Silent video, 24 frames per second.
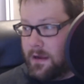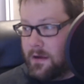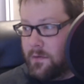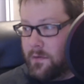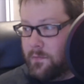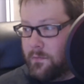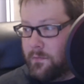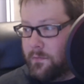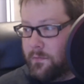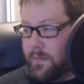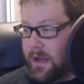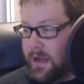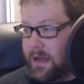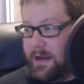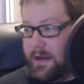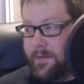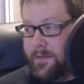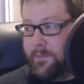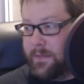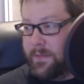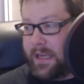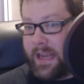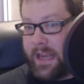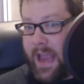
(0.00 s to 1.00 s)

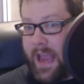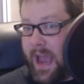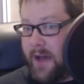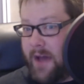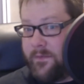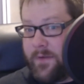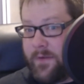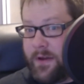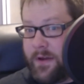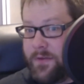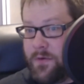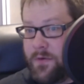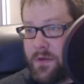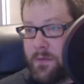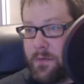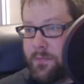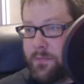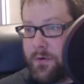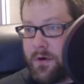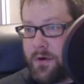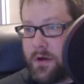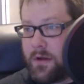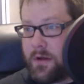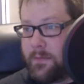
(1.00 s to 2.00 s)
like halfway through the
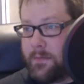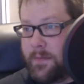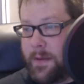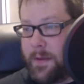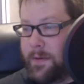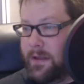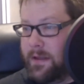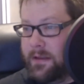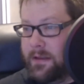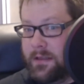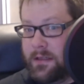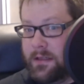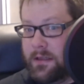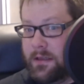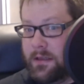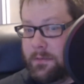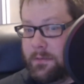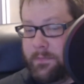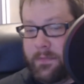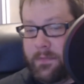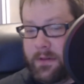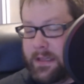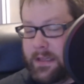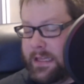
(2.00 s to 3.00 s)
book, maybe
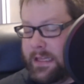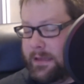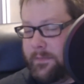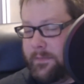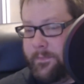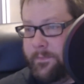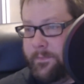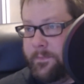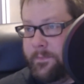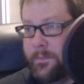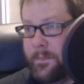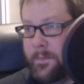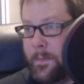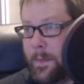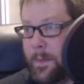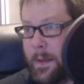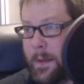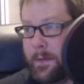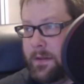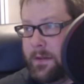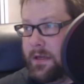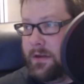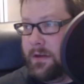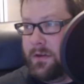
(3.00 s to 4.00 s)

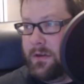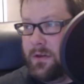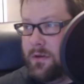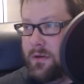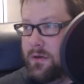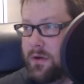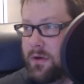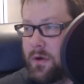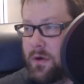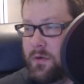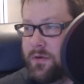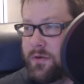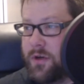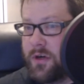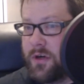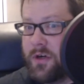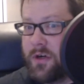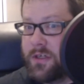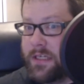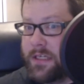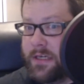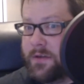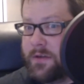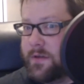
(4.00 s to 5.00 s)
like 2/3
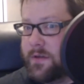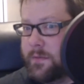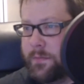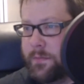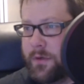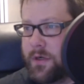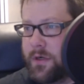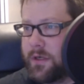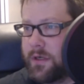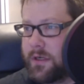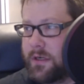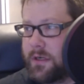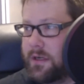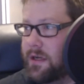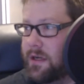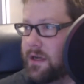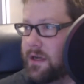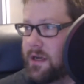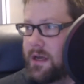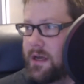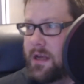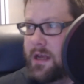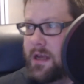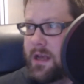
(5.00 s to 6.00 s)
into the book,
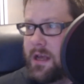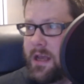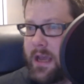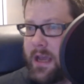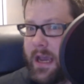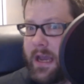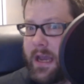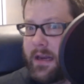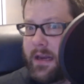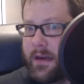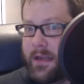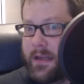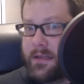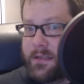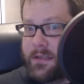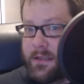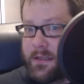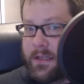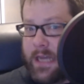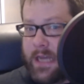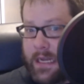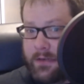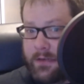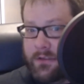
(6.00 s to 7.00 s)
and is
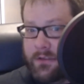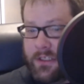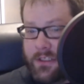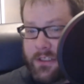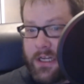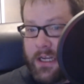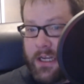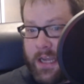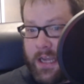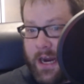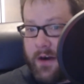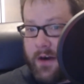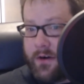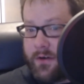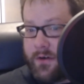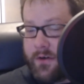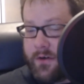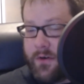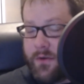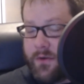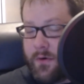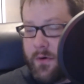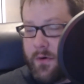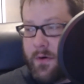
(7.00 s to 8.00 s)
then just a character
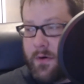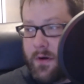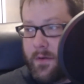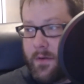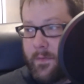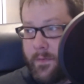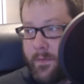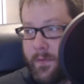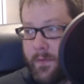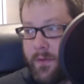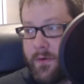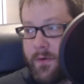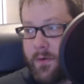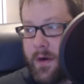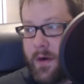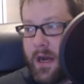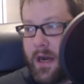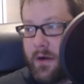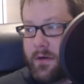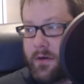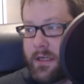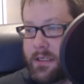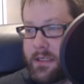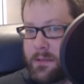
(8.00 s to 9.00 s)

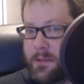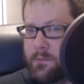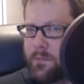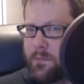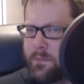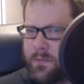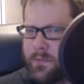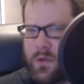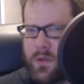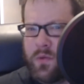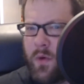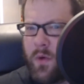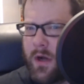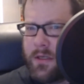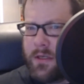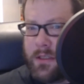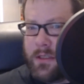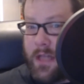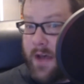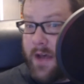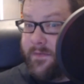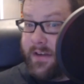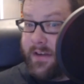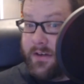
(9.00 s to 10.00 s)
throughout. He's Swan's
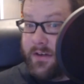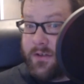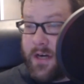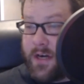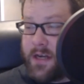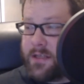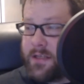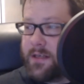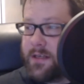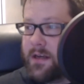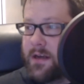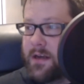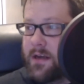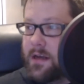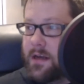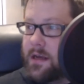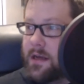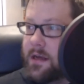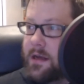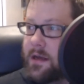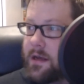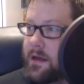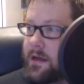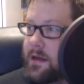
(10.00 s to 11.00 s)
love interest.
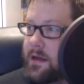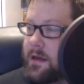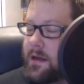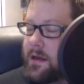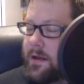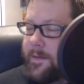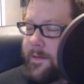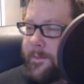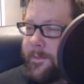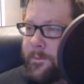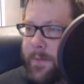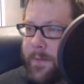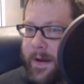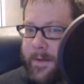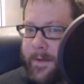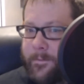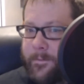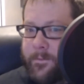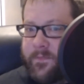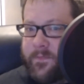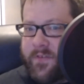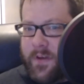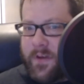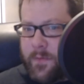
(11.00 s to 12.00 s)
But
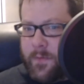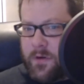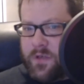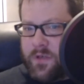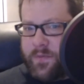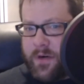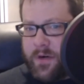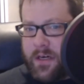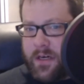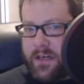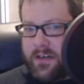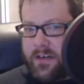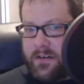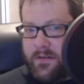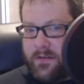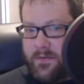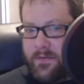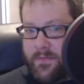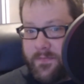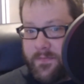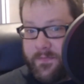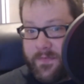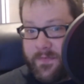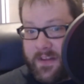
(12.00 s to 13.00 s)
for the most part,
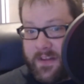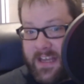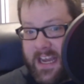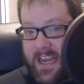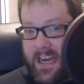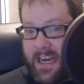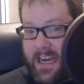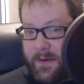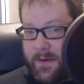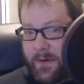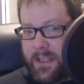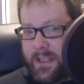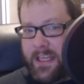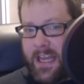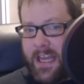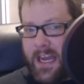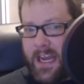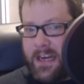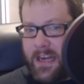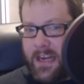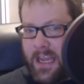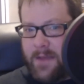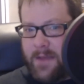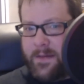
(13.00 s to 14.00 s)
yeah, I really can't
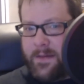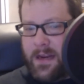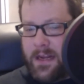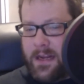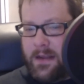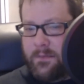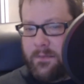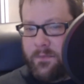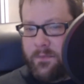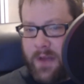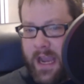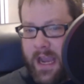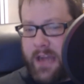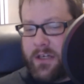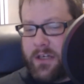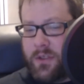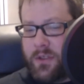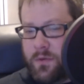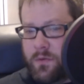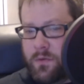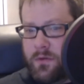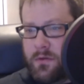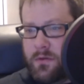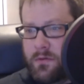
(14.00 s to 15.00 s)
name any
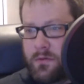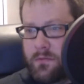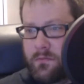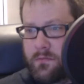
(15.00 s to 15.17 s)
actual